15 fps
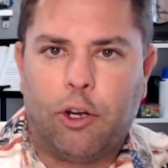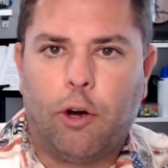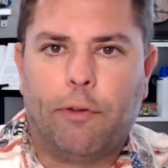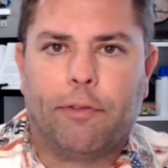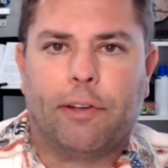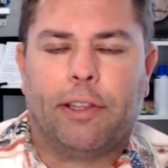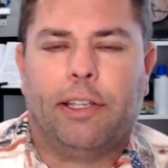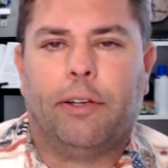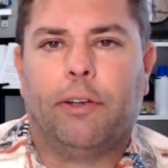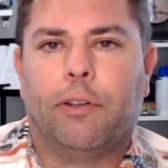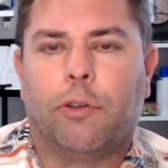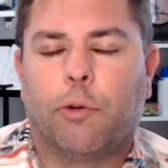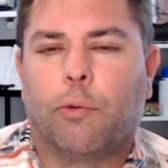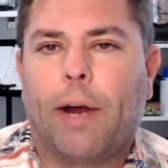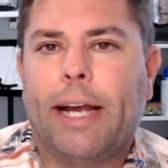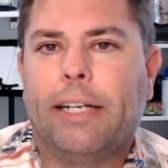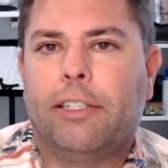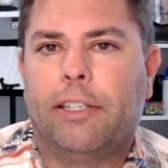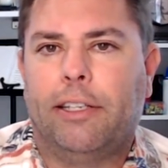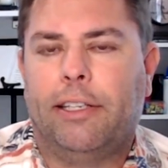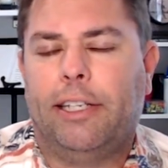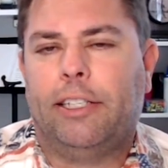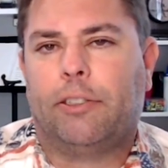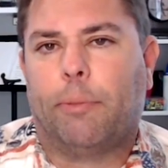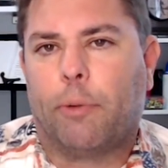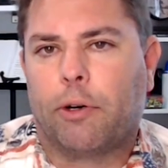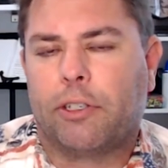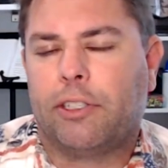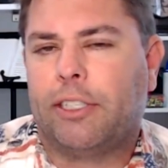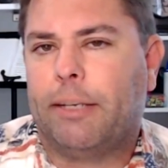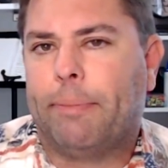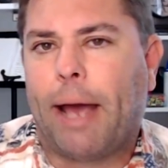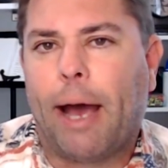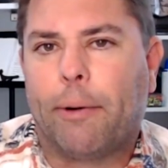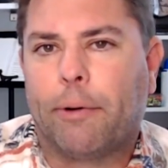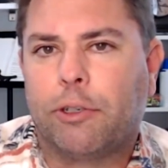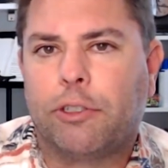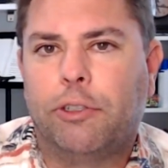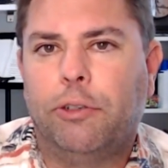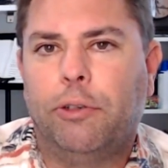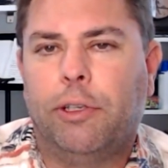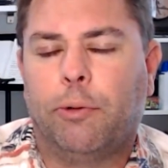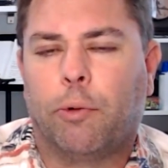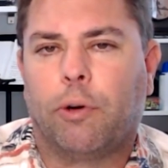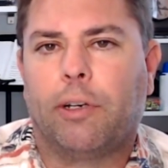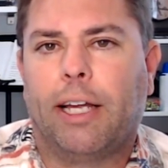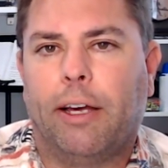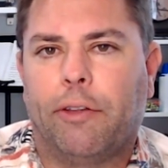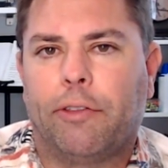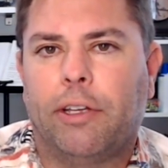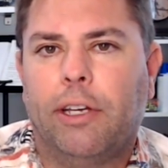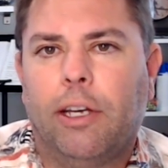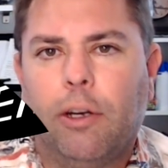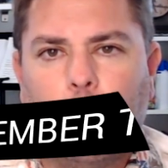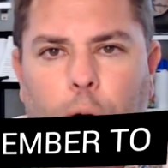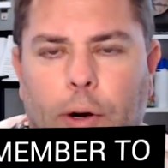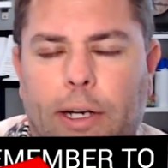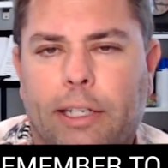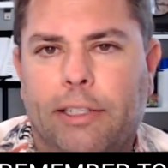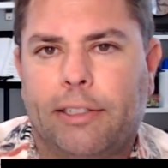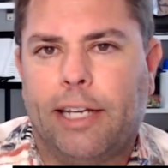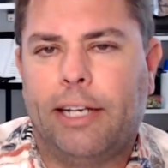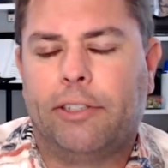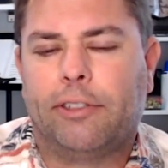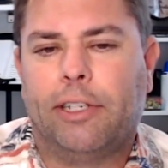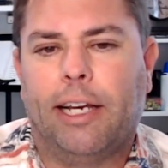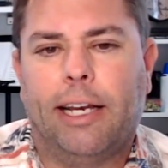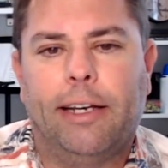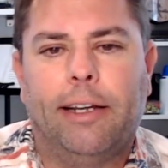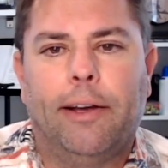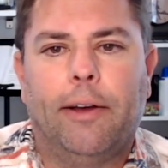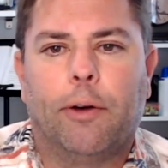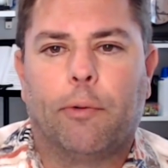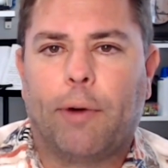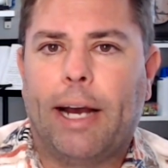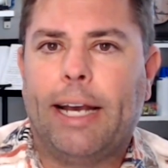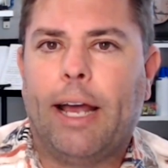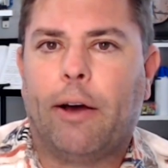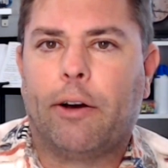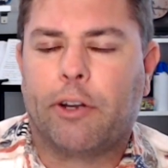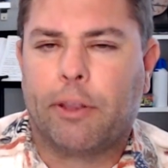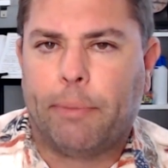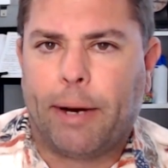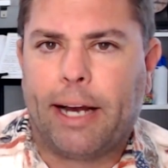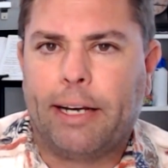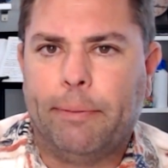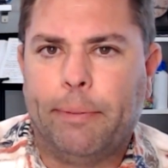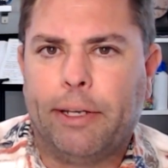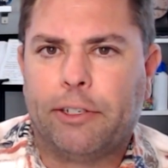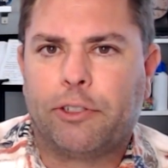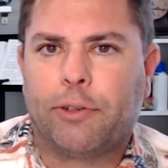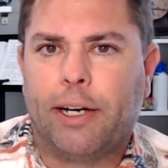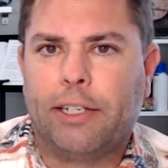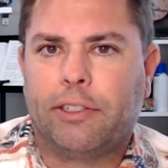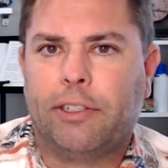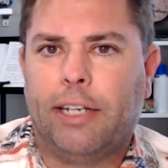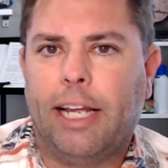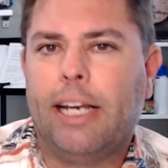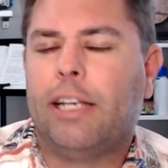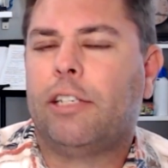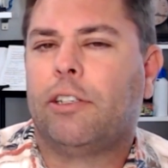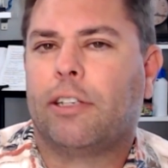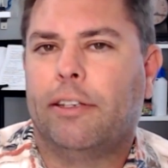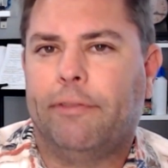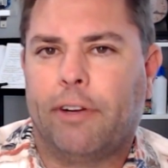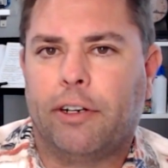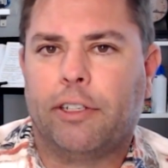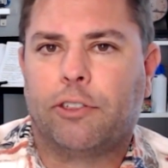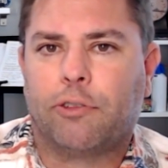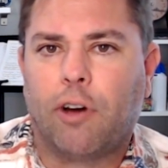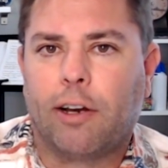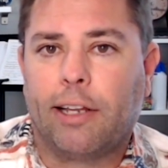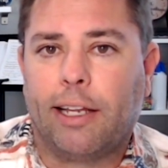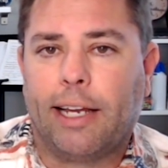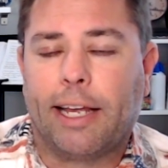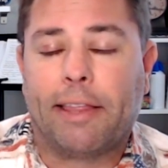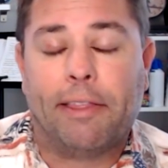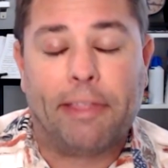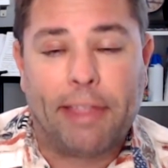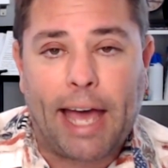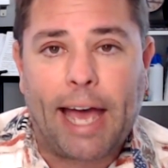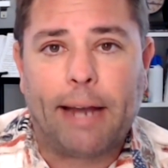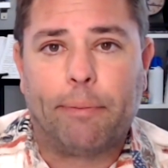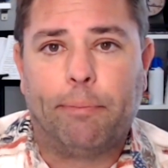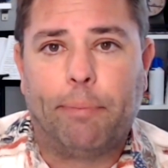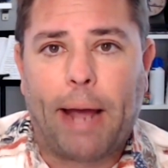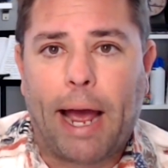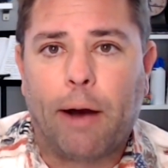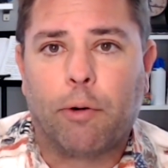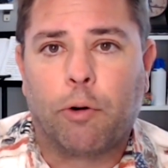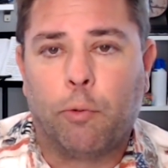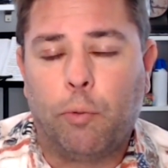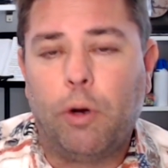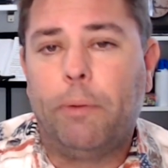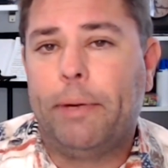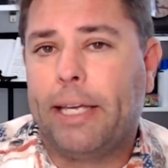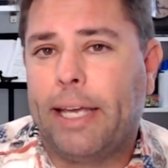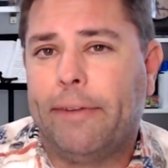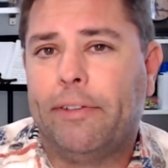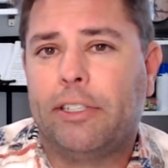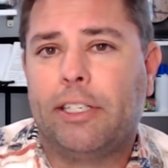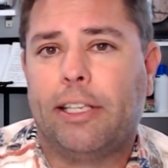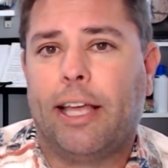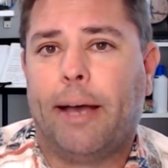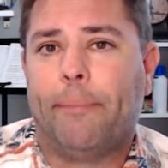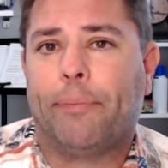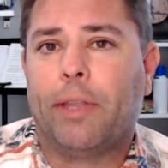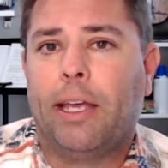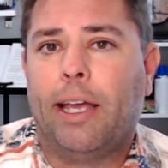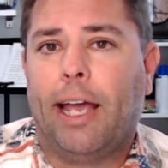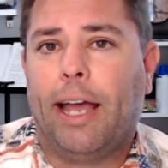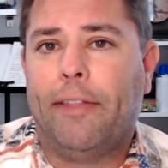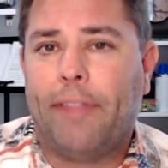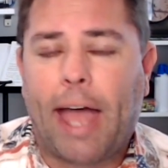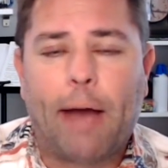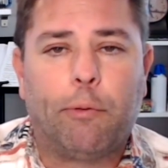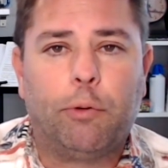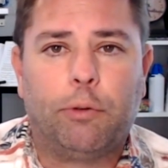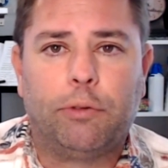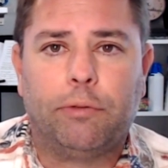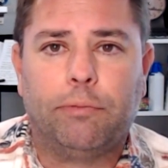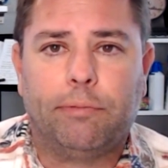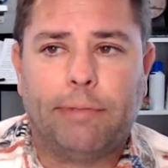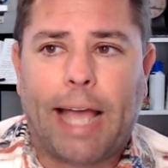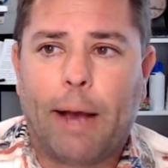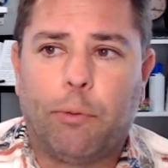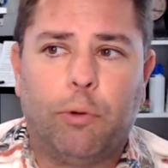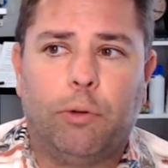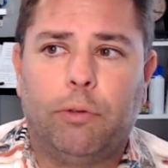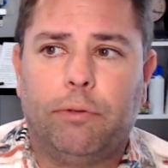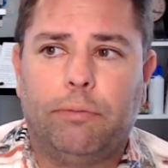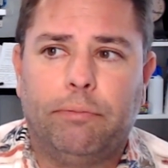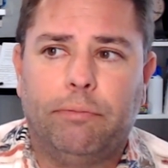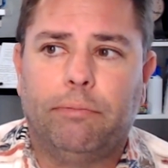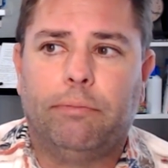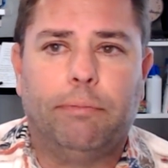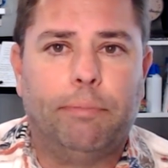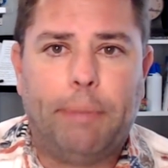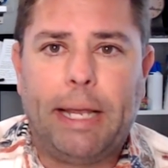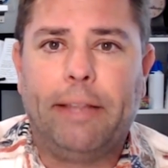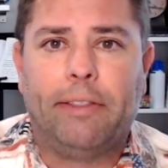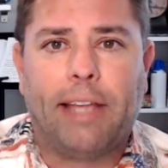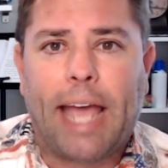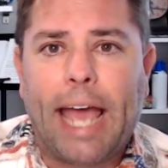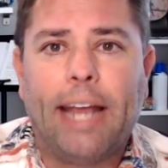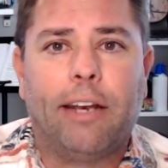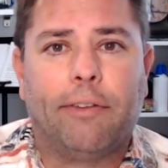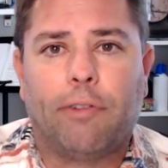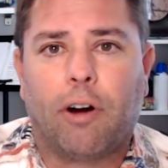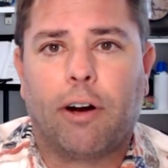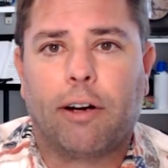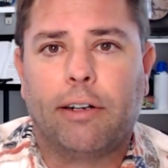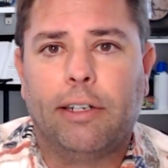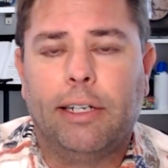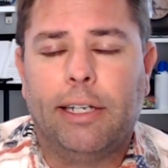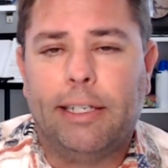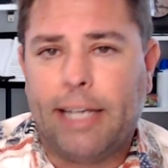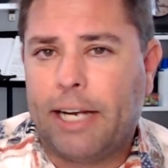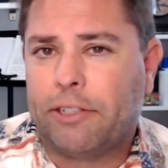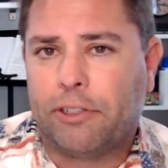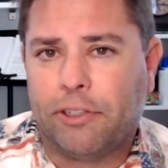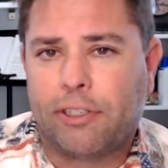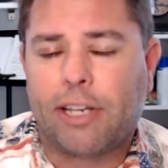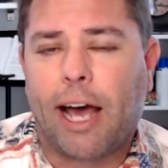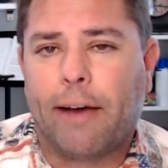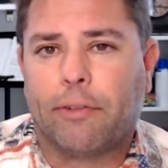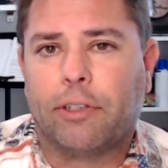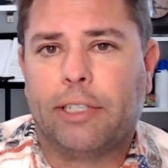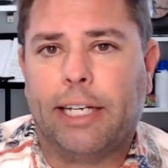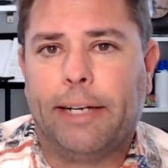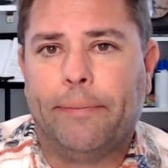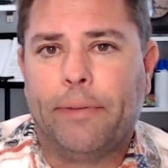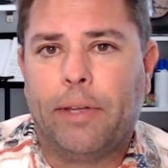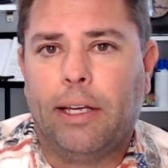over the right to these emergency powers to the World Health Organization. And right now under the Biden administration, it is looking very strongly like that power will be given to them, and that will mean the end of our nation's sovereignty.